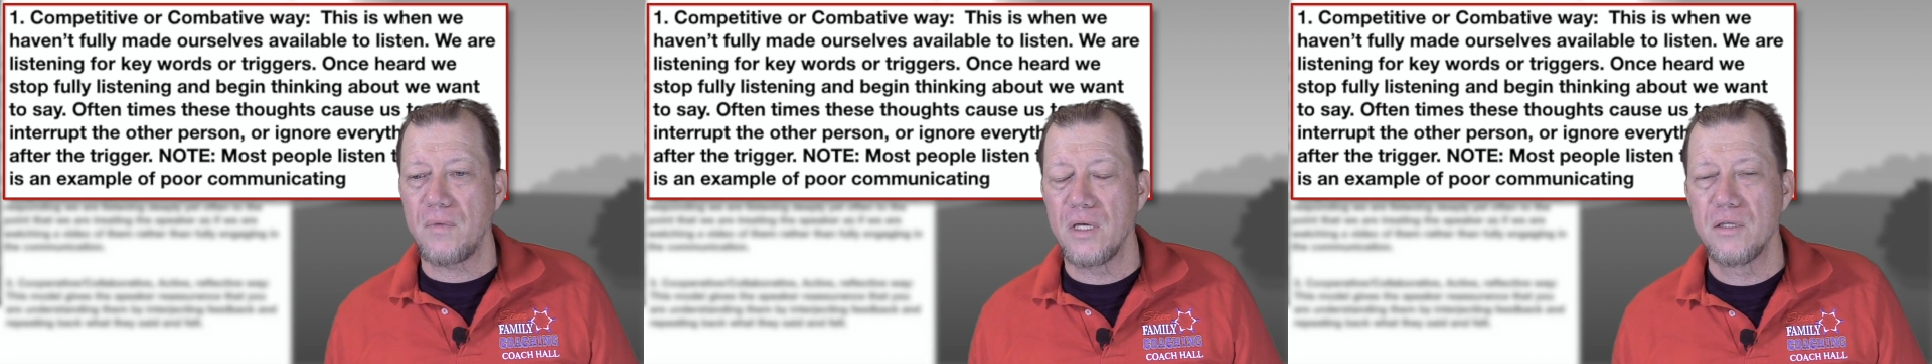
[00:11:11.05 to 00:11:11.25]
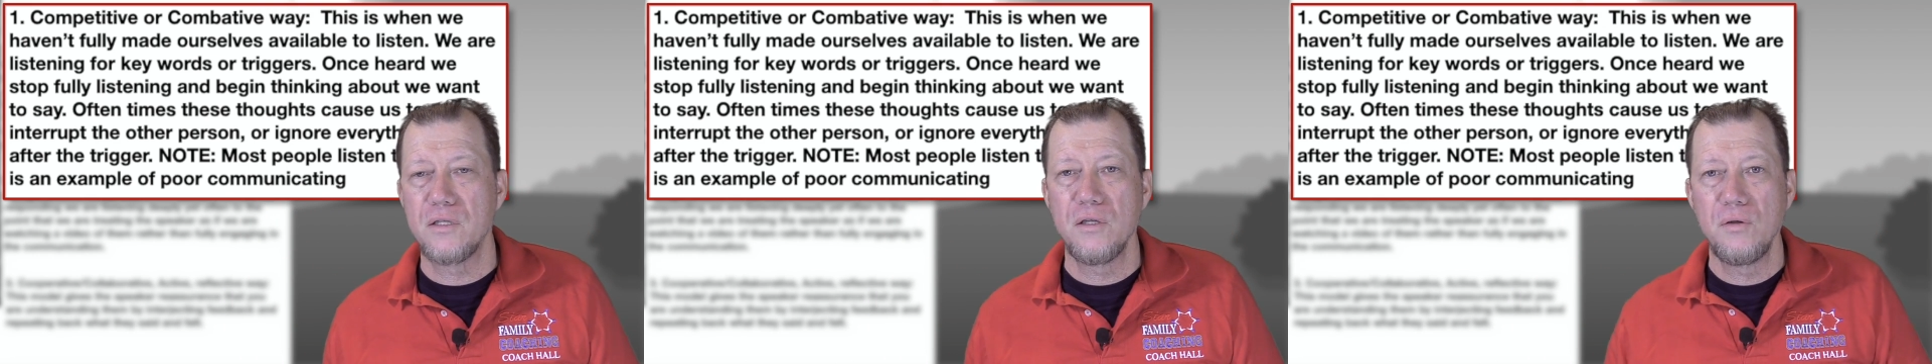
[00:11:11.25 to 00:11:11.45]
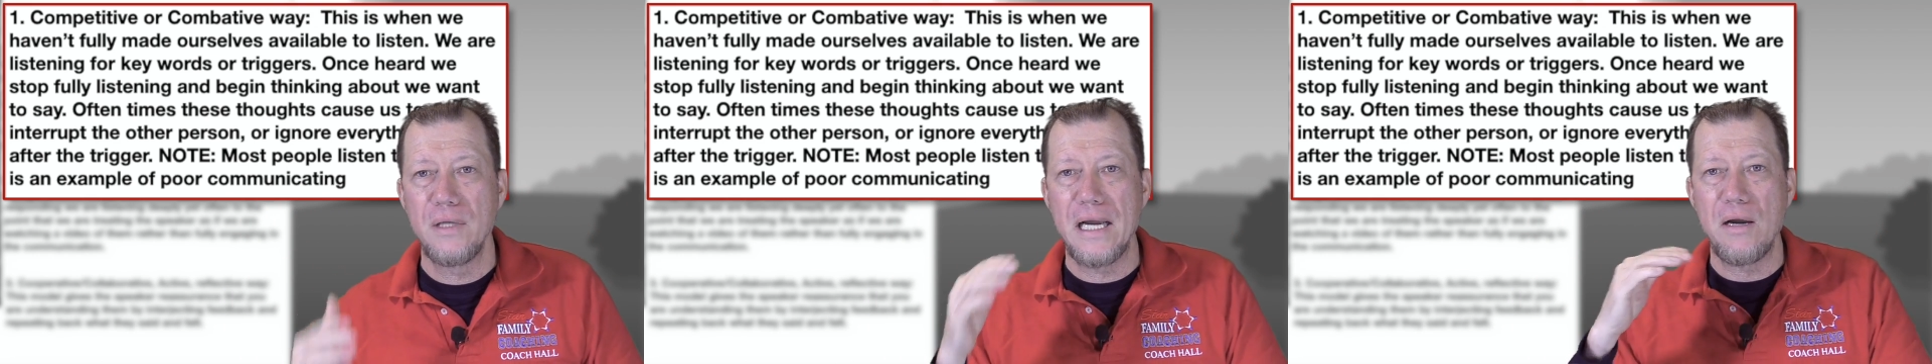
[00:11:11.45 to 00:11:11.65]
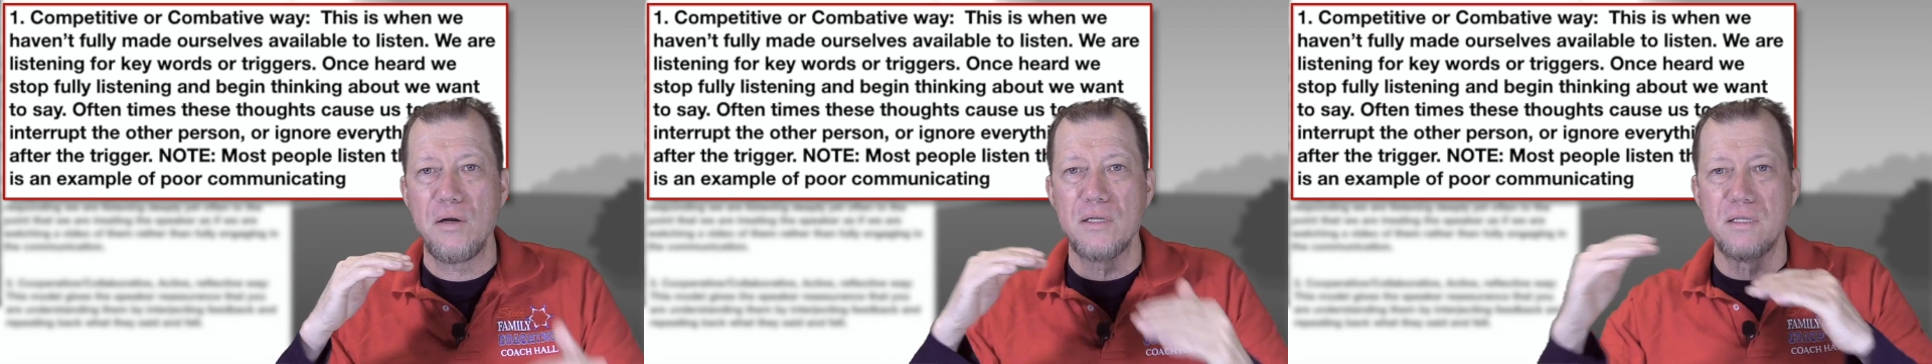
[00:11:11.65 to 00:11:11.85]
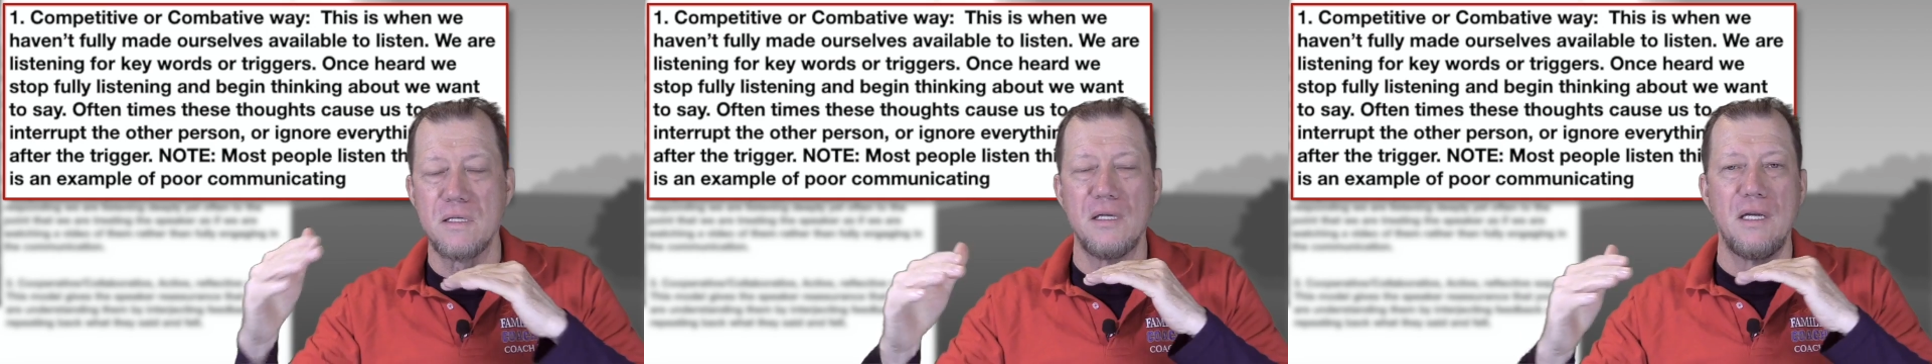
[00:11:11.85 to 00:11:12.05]
So now
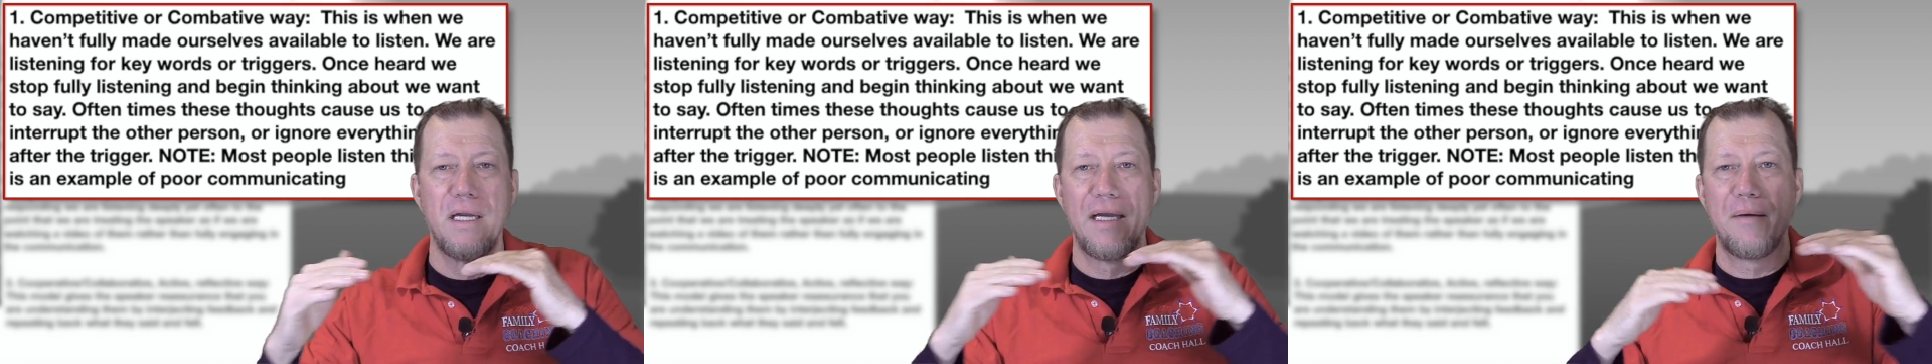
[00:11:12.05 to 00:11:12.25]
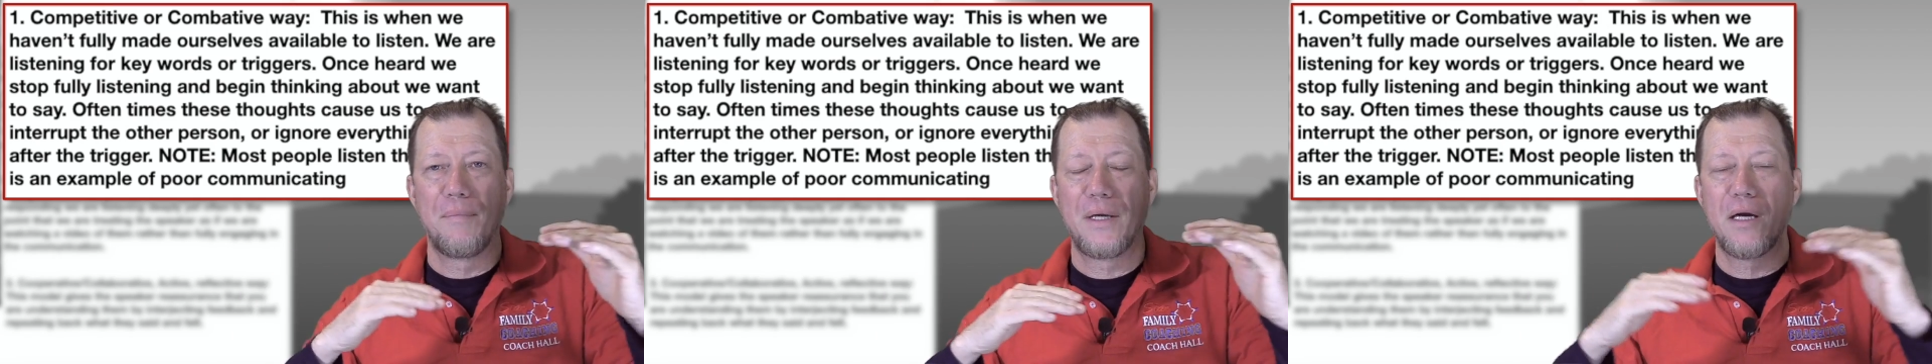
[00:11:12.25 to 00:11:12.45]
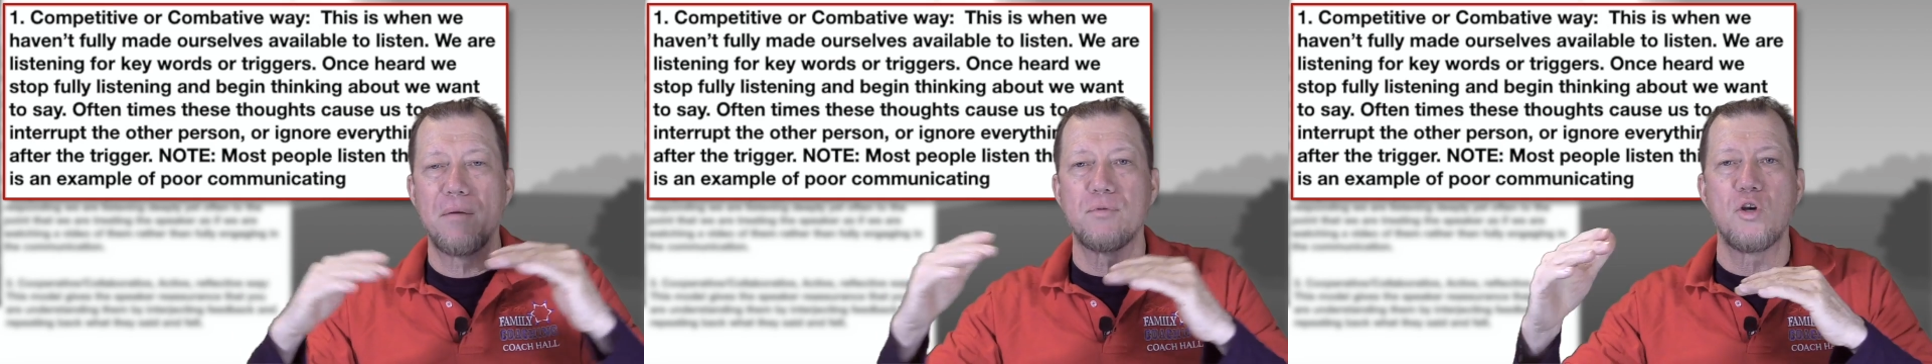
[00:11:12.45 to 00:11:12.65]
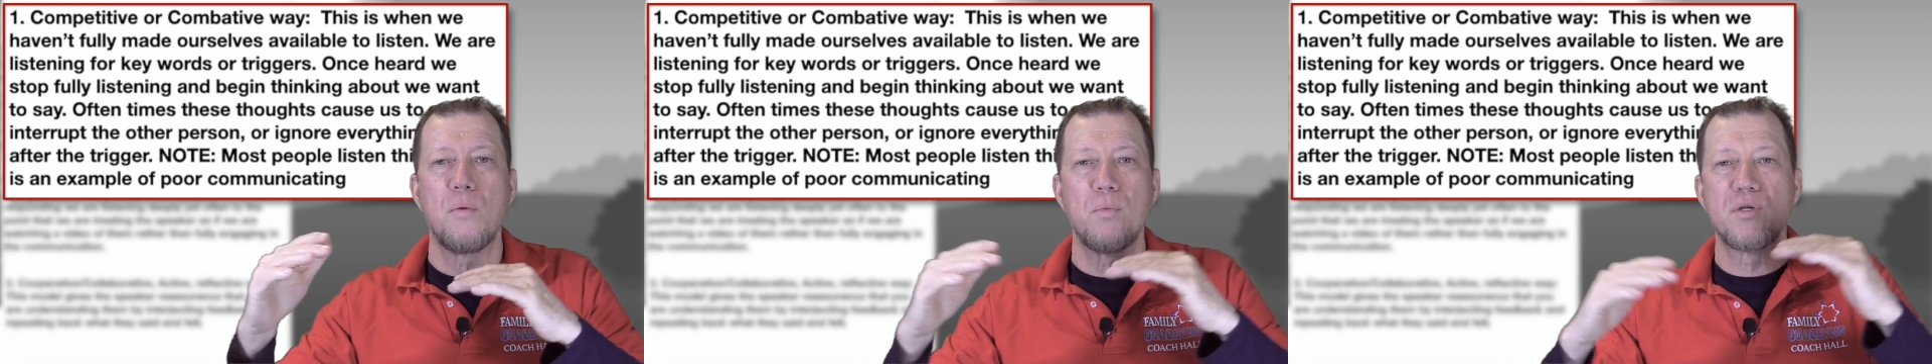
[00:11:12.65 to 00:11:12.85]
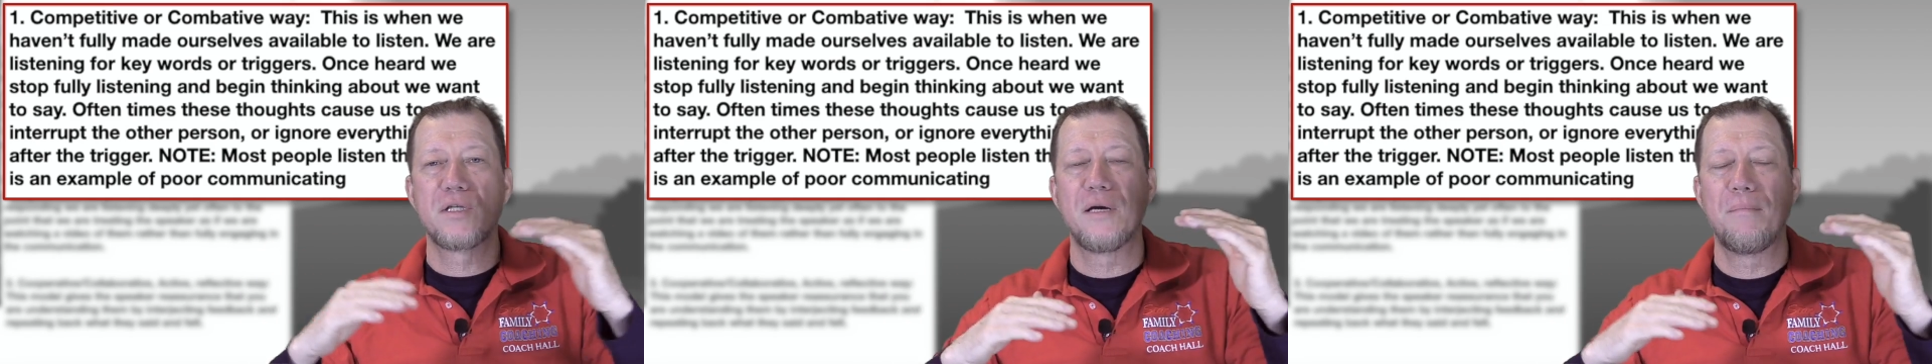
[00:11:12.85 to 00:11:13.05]
it becomes
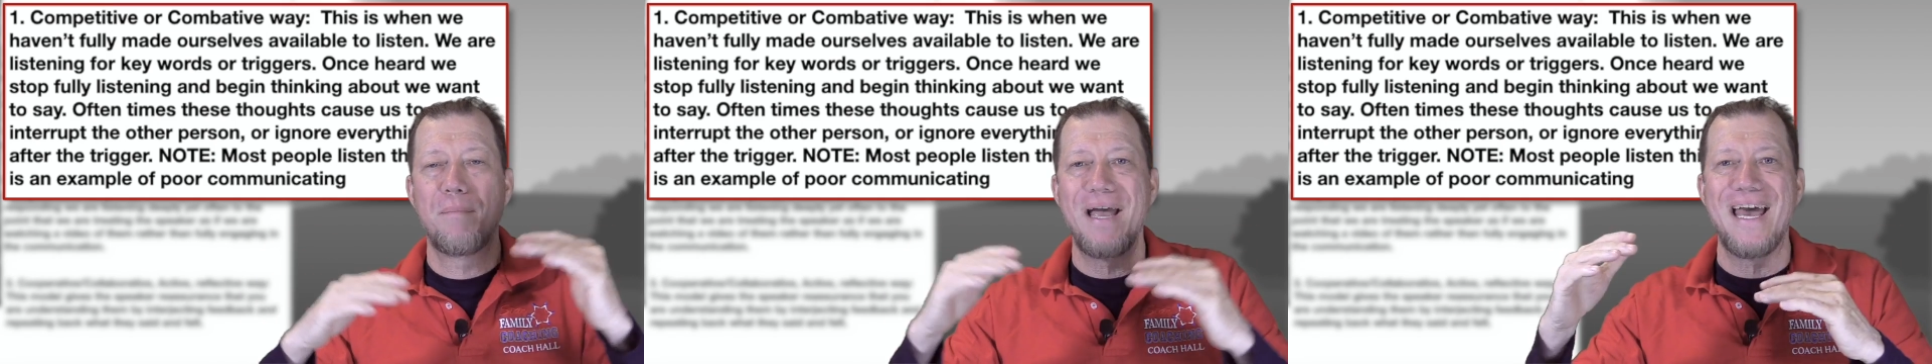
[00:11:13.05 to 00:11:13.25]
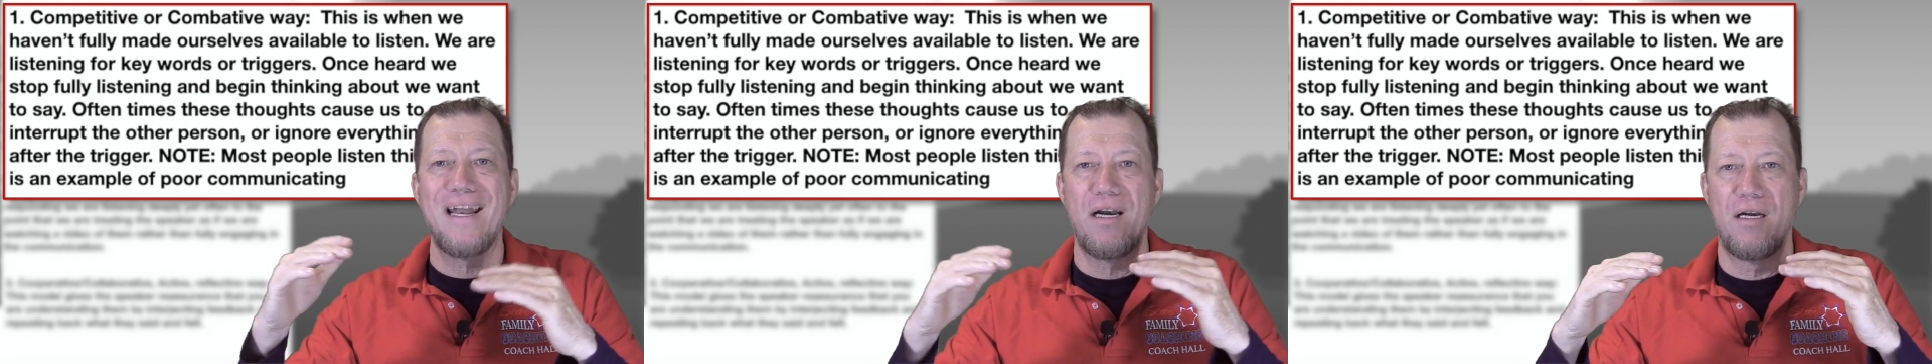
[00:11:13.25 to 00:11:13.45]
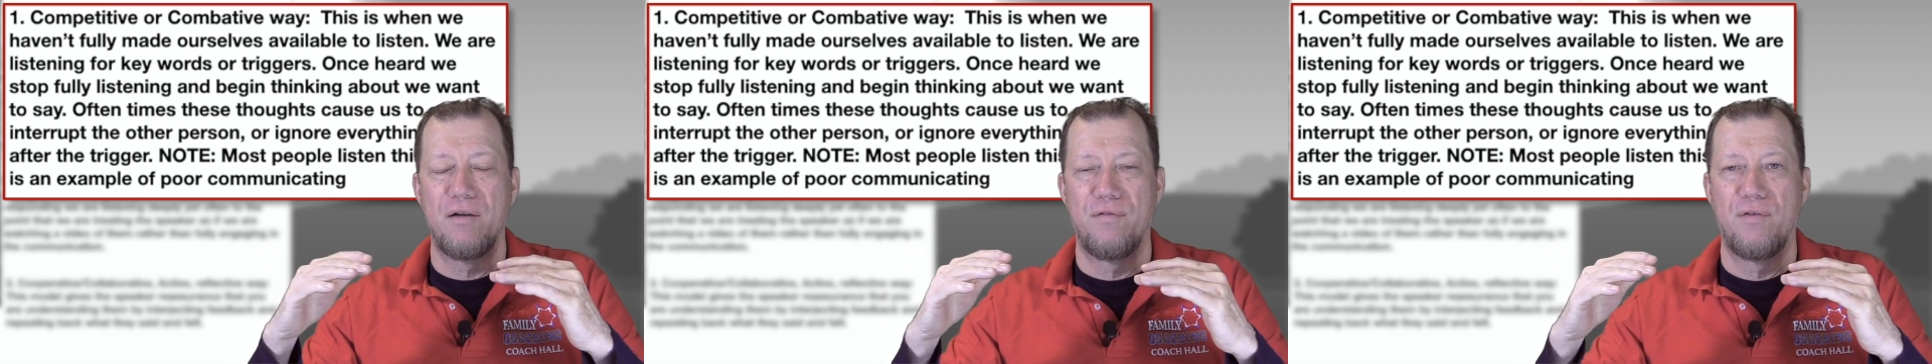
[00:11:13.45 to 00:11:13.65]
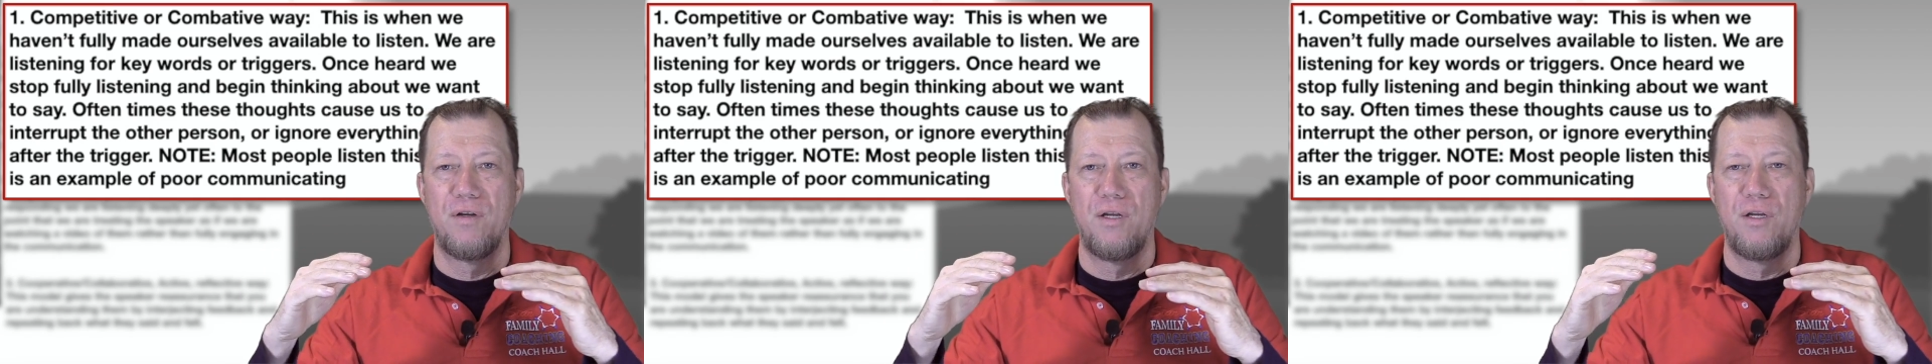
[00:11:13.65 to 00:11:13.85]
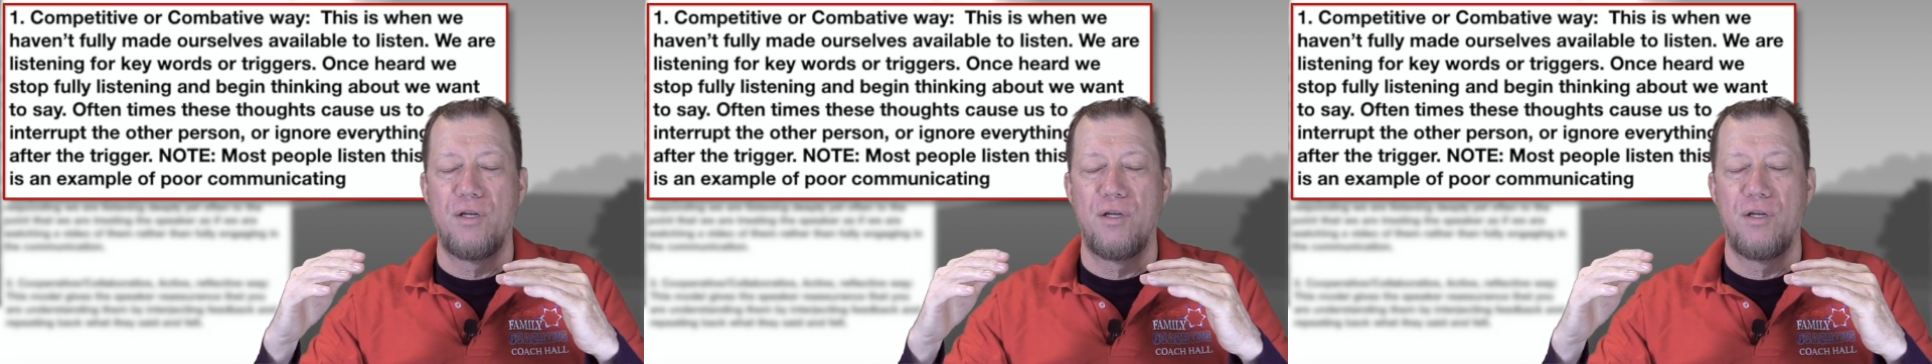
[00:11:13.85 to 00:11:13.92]
almost combative.